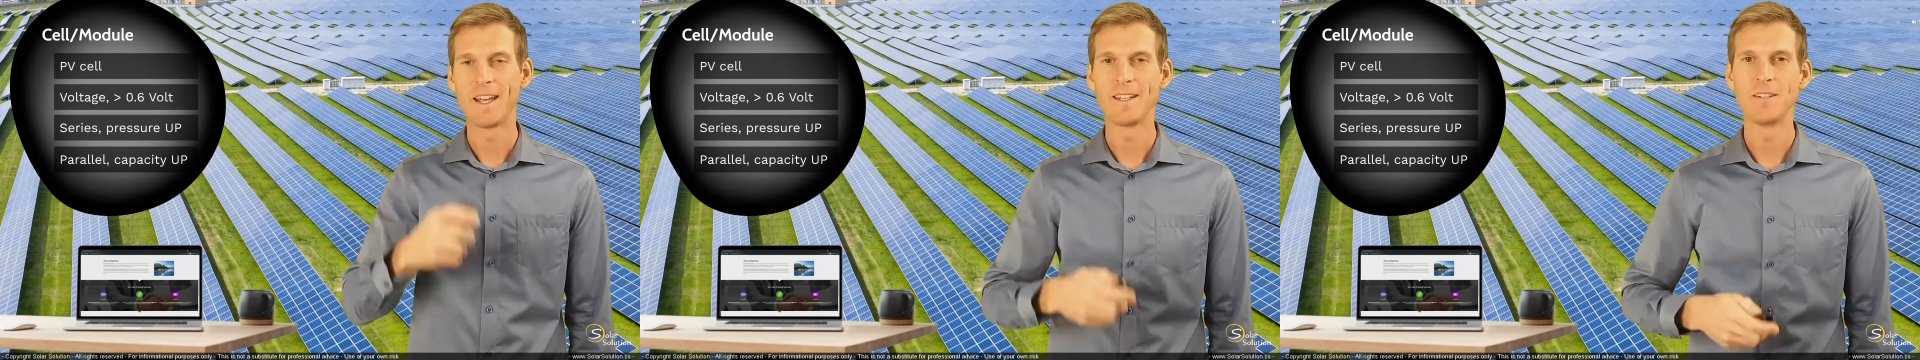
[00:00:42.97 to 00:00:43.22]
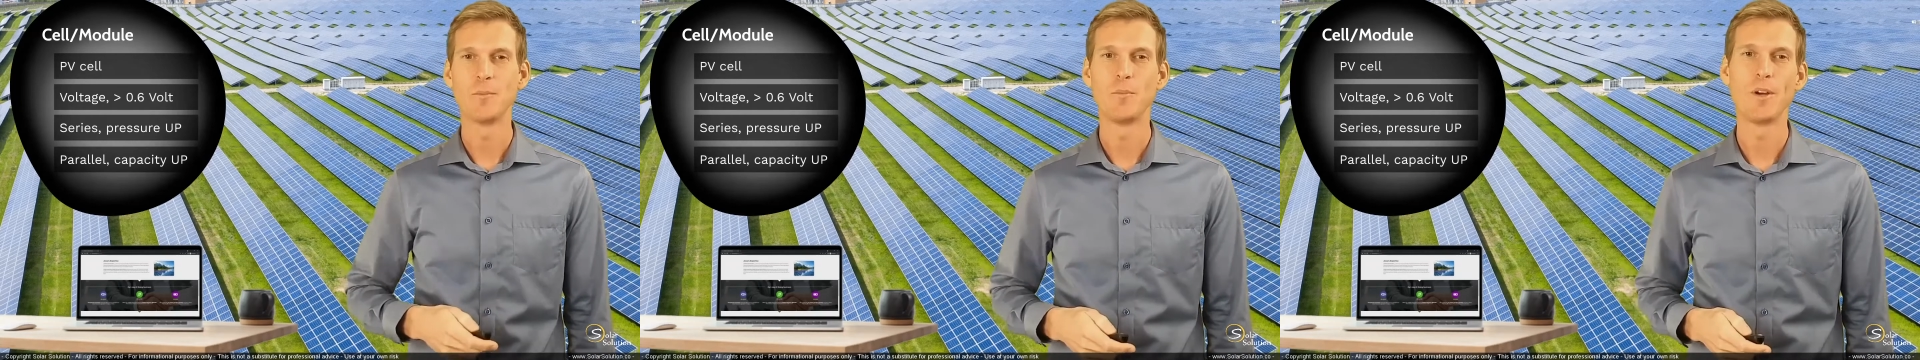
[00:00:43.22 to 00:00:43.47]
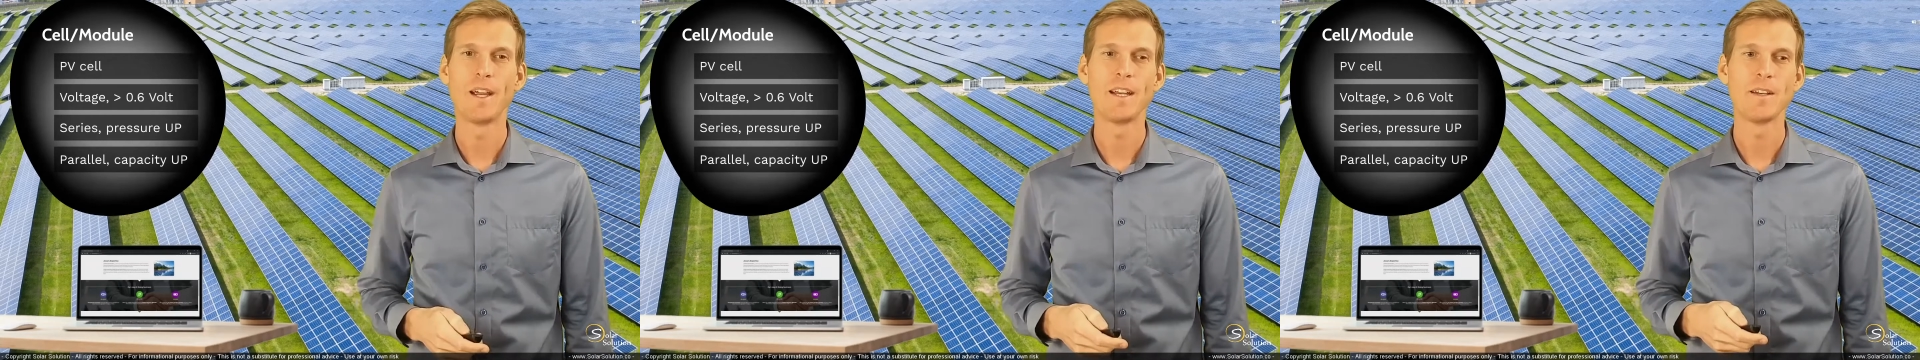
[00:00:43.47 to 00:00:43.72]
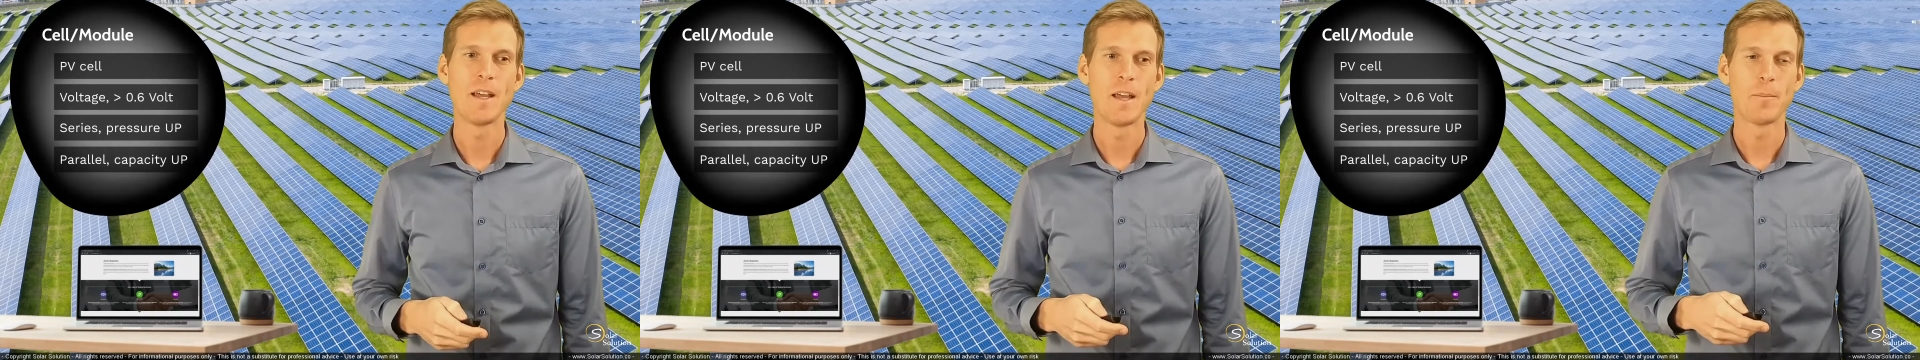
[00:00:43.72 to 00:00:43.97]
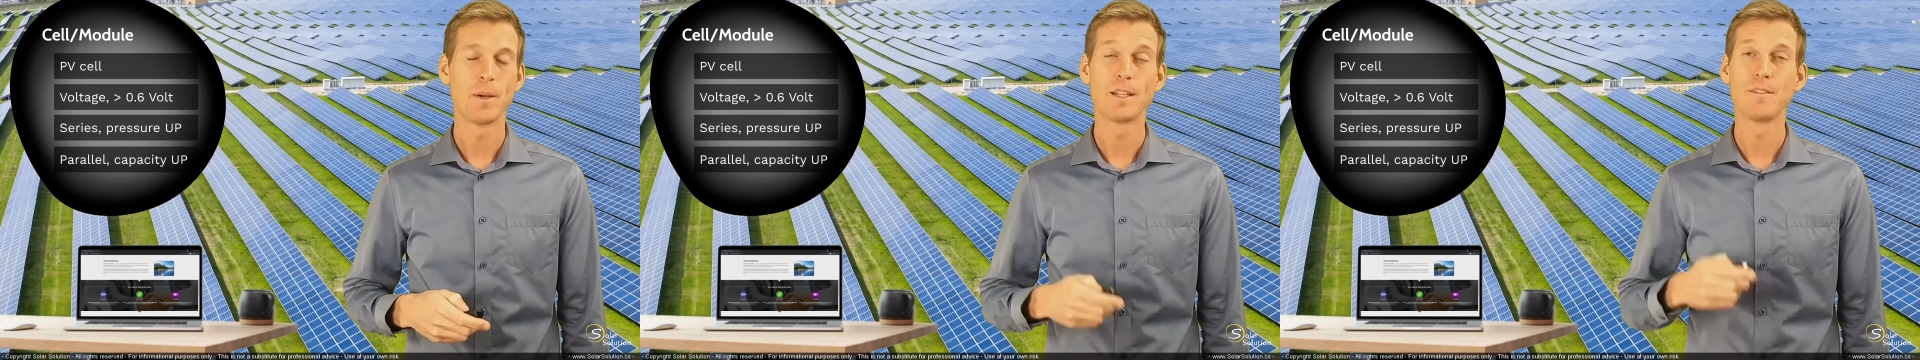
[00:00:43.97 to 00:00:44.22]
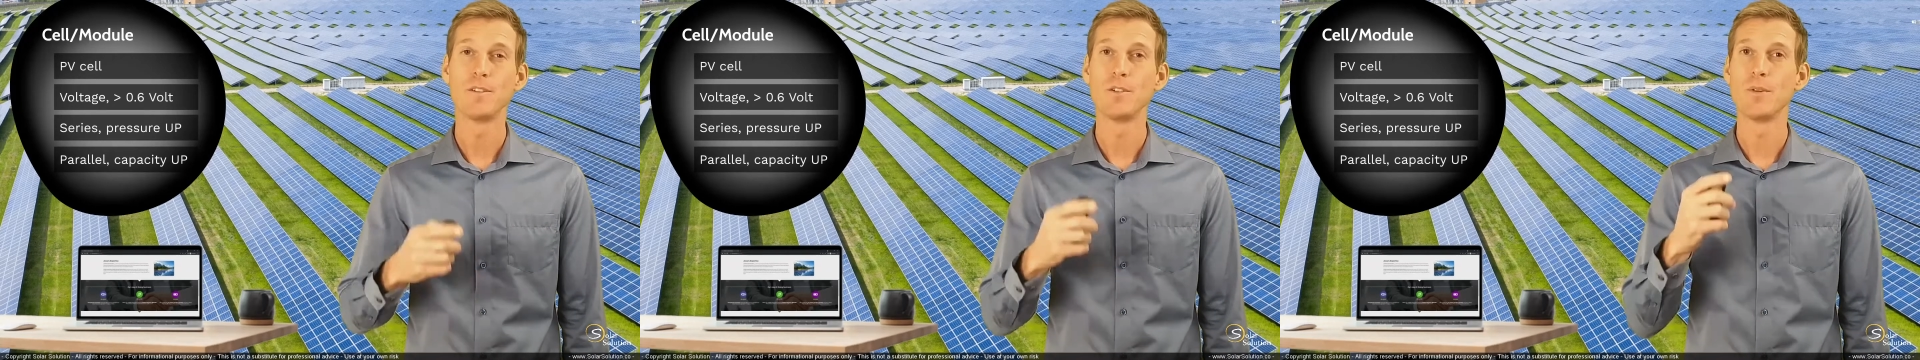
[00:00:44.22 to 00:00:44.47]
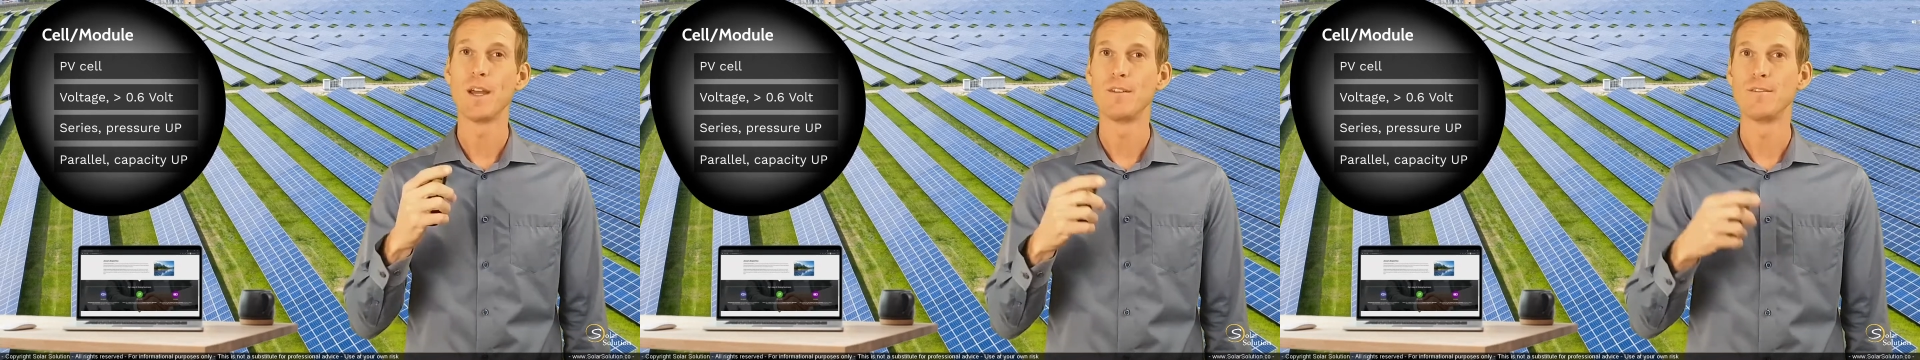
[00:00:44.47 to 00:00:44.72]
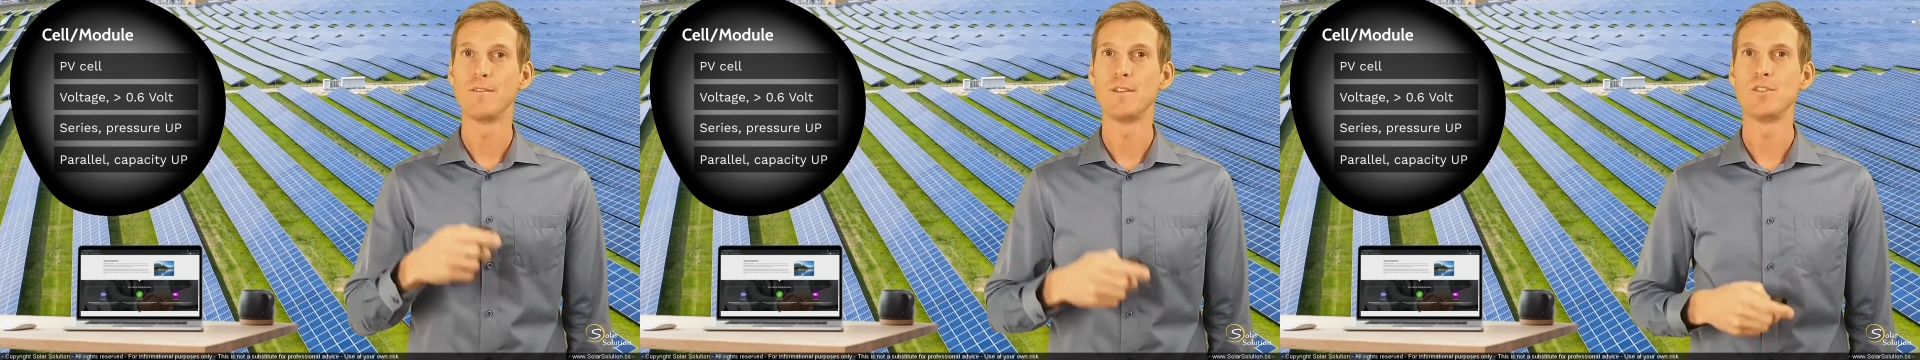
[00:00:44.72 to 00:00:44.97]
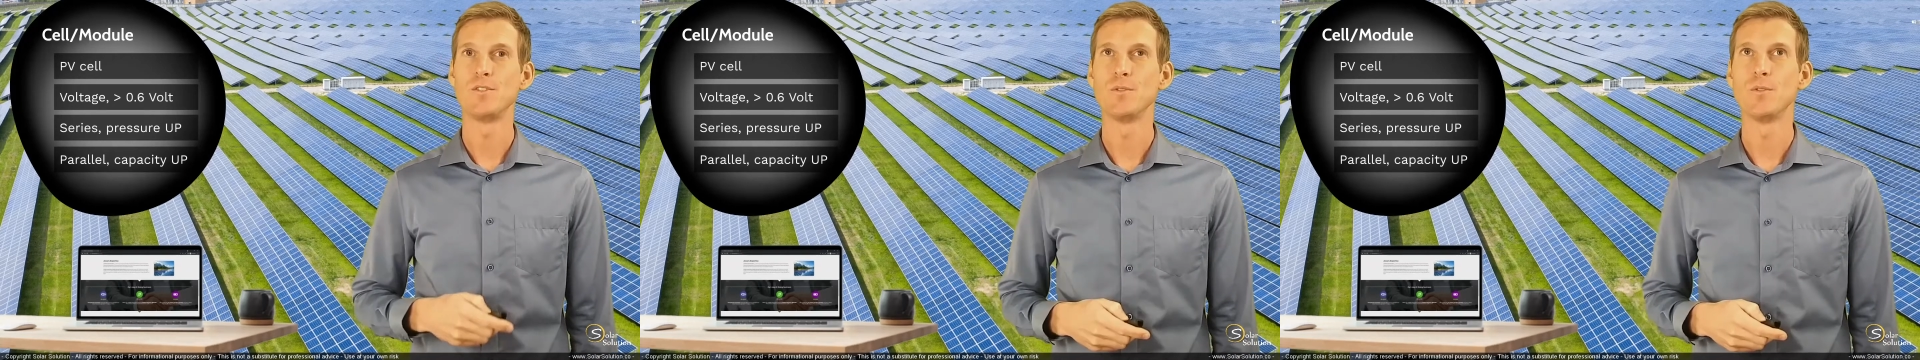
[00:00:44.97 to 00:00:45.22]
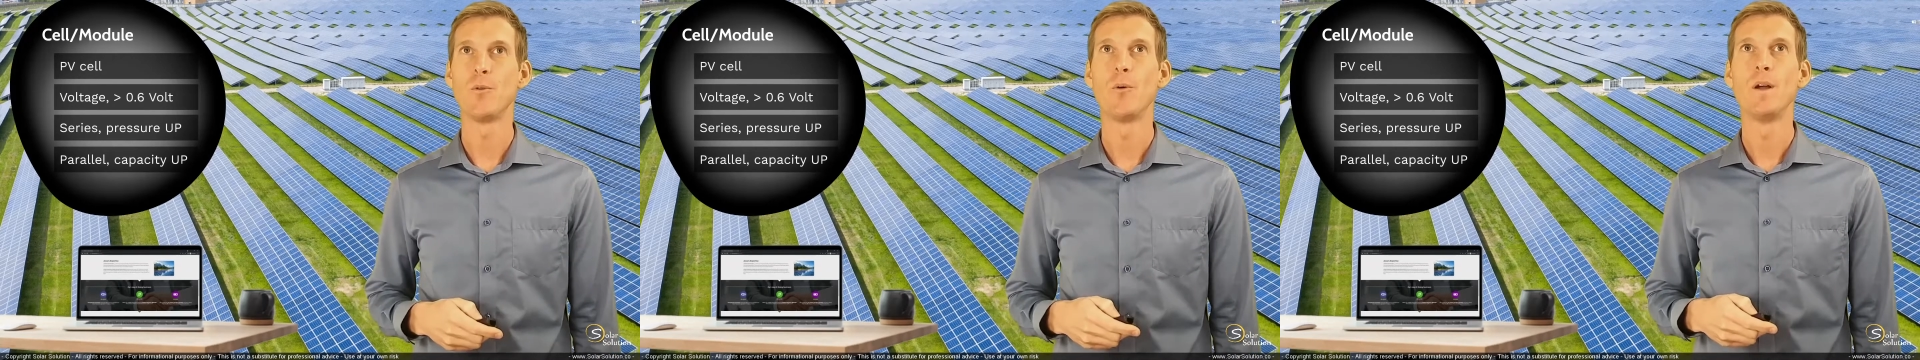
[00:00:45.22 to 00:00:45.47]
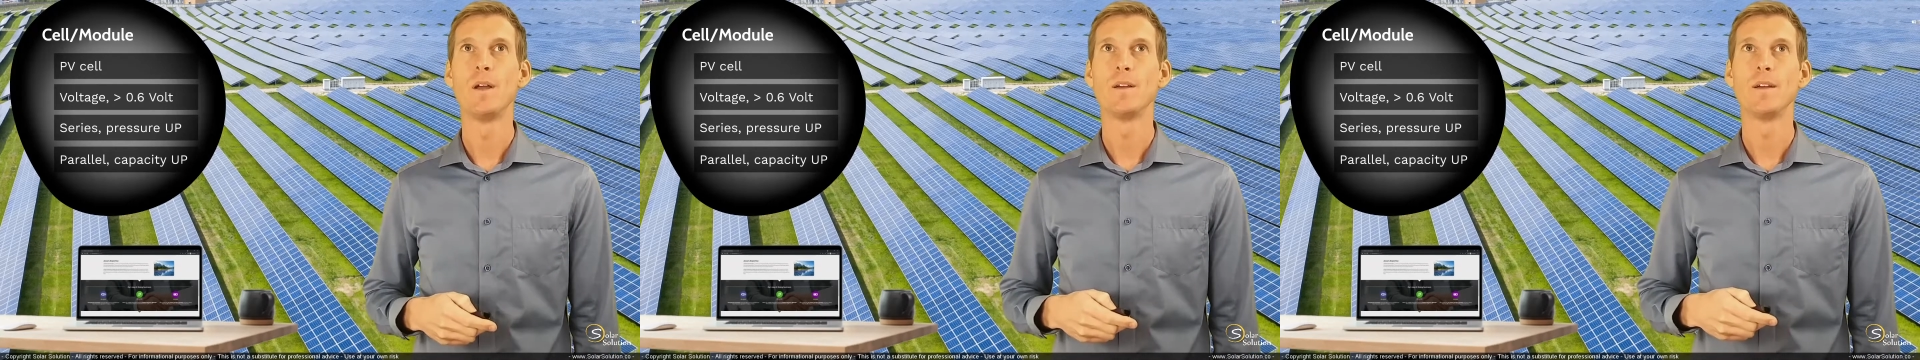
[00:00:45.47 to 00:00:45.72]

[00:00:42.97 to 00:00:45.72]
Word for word: in your brain by giving you a visual